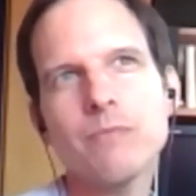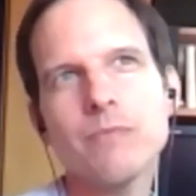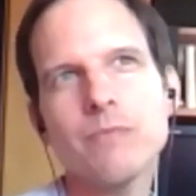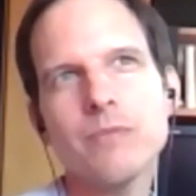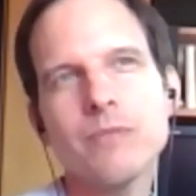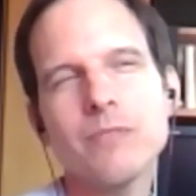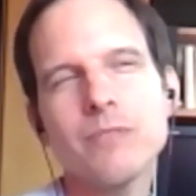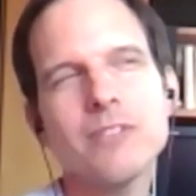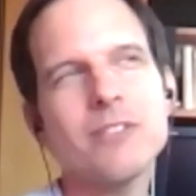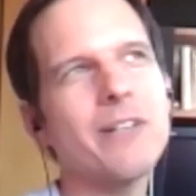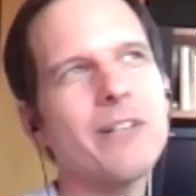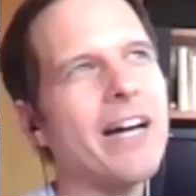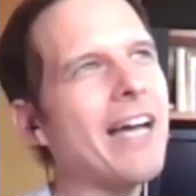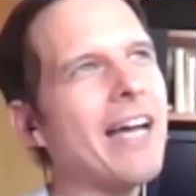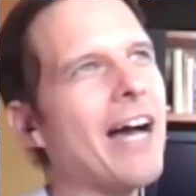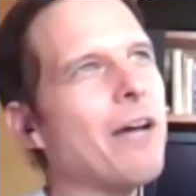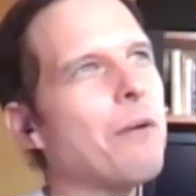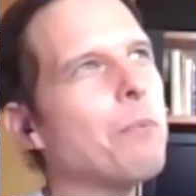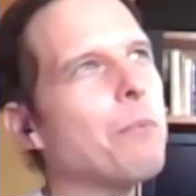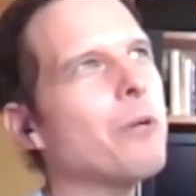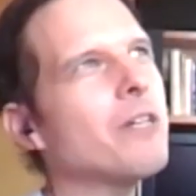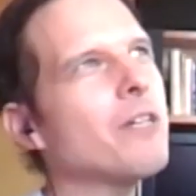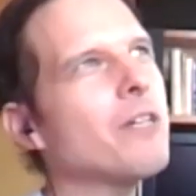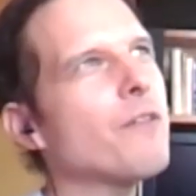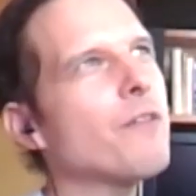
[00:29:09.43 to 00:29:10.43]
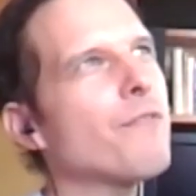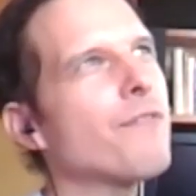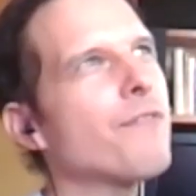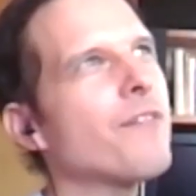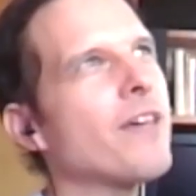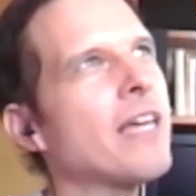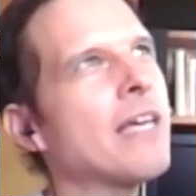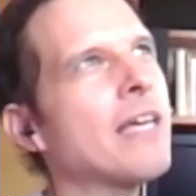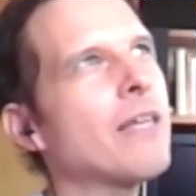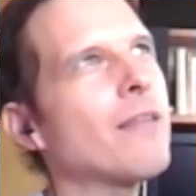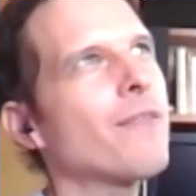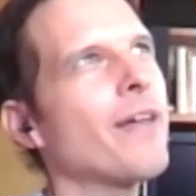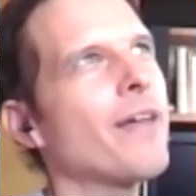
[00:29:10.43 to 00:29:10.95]
so i, I want to
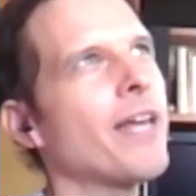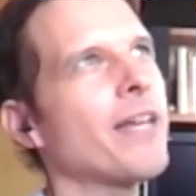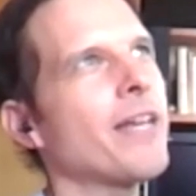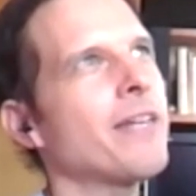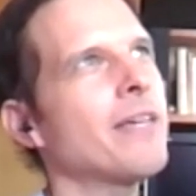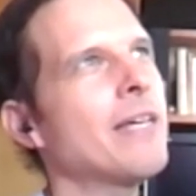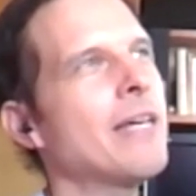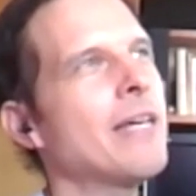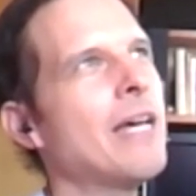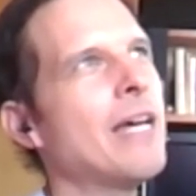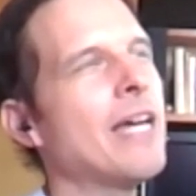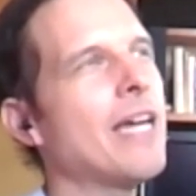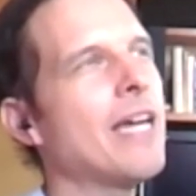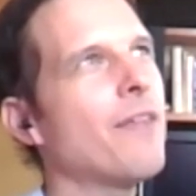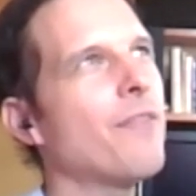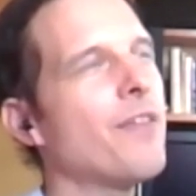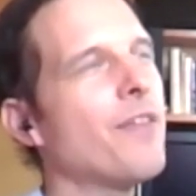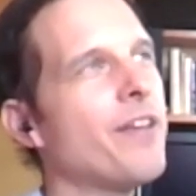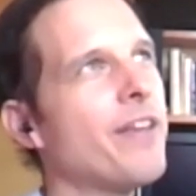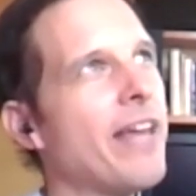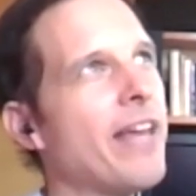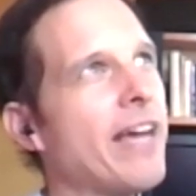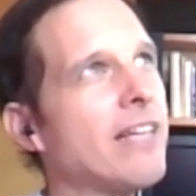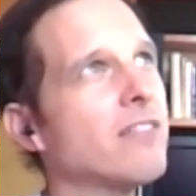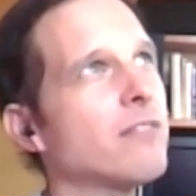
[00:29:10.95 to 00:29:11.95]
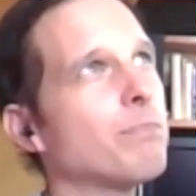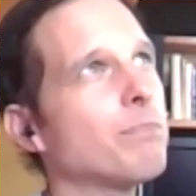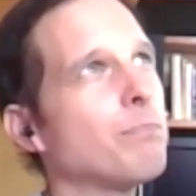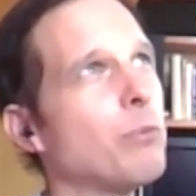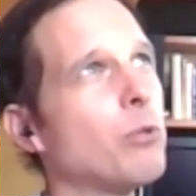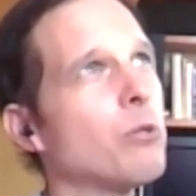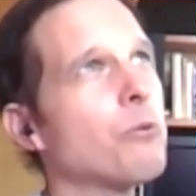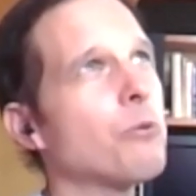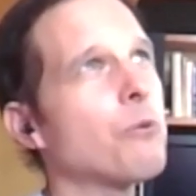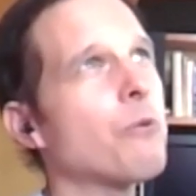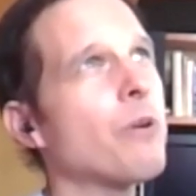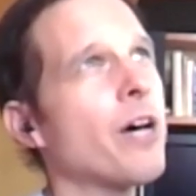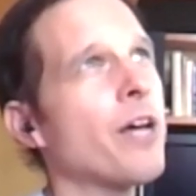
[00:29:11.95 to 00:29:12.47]
think that in the next
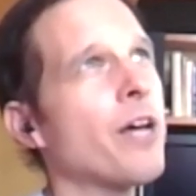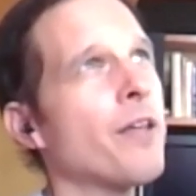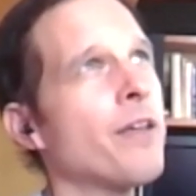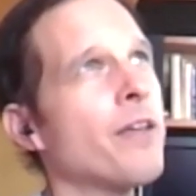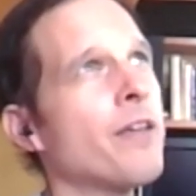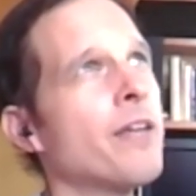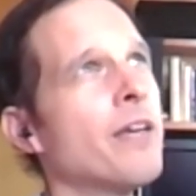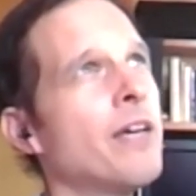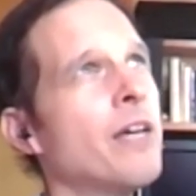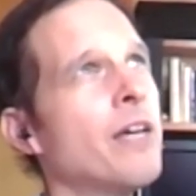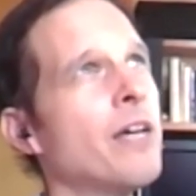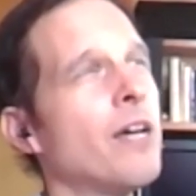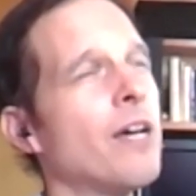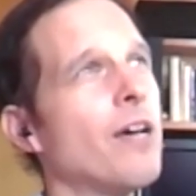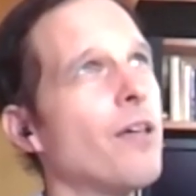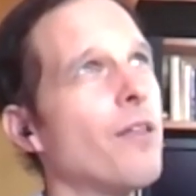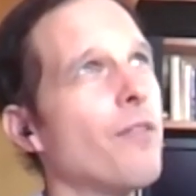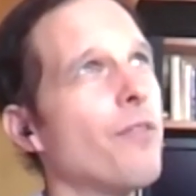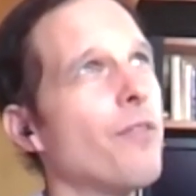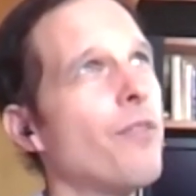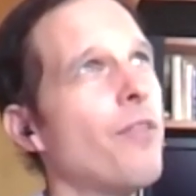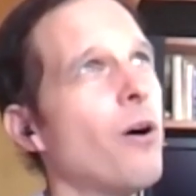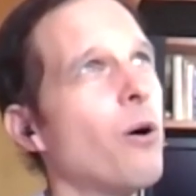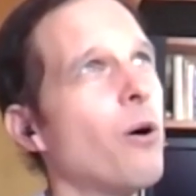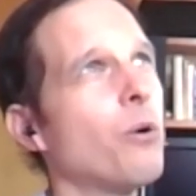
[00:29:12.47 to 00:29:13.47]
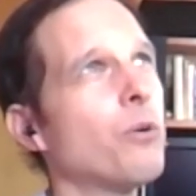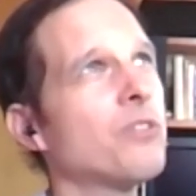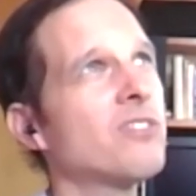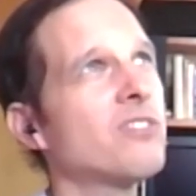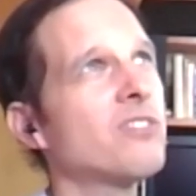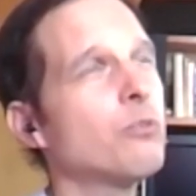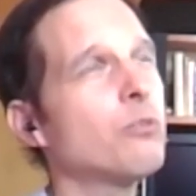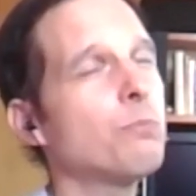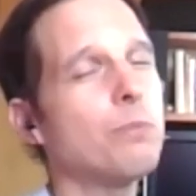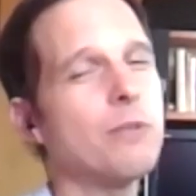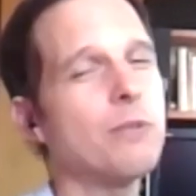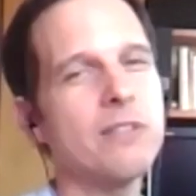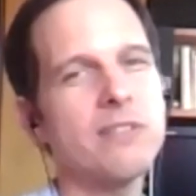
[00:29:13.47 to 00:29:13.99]
bull run those
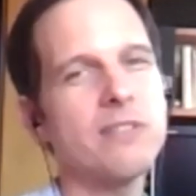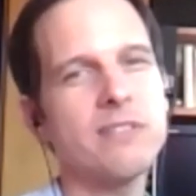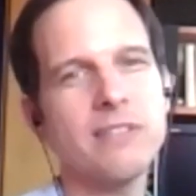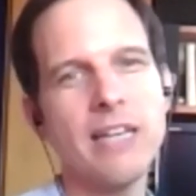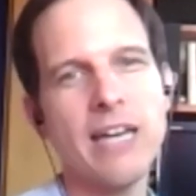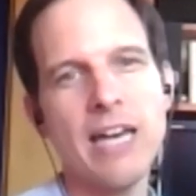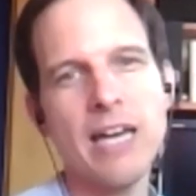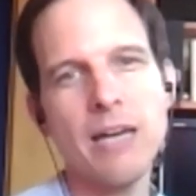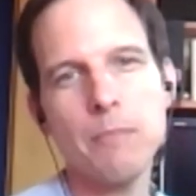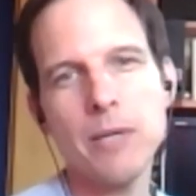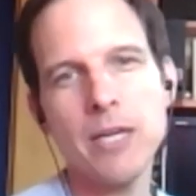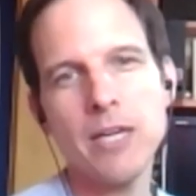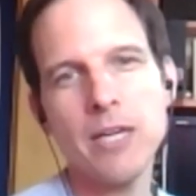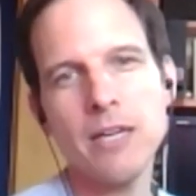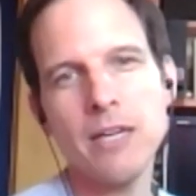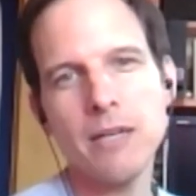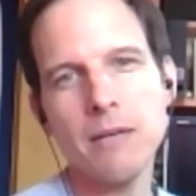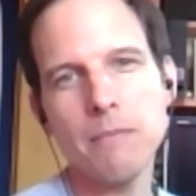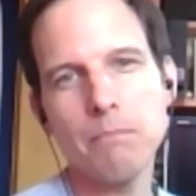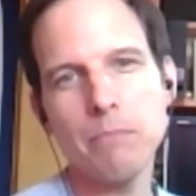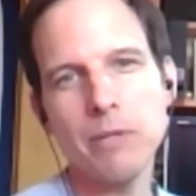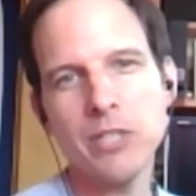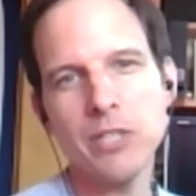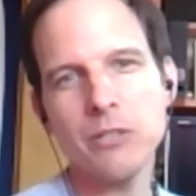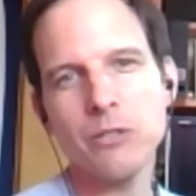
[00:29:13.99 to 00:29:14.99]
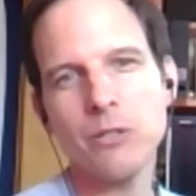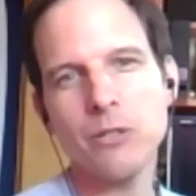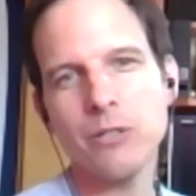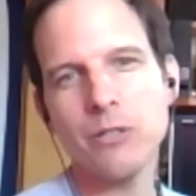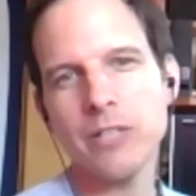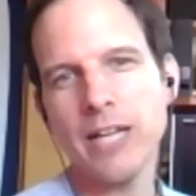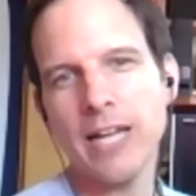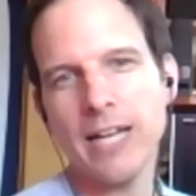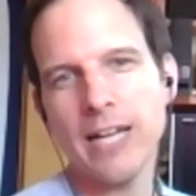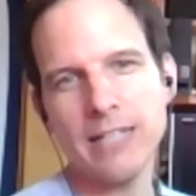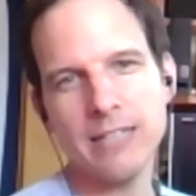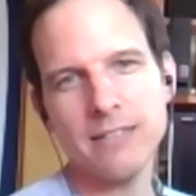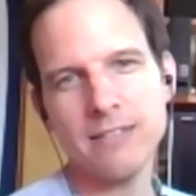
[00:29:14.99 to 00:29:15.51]
super scammy
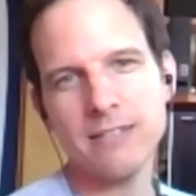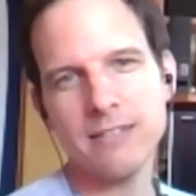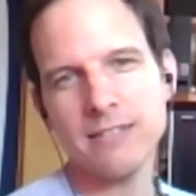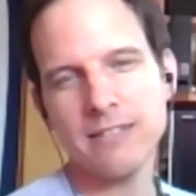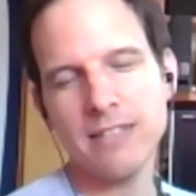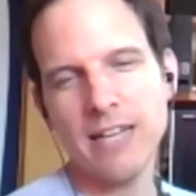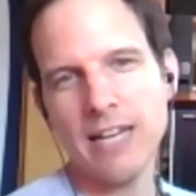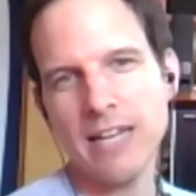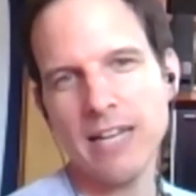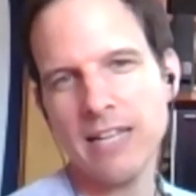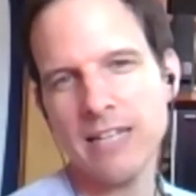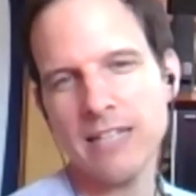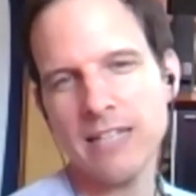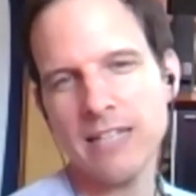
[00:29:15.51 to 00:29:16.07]
bitconnects and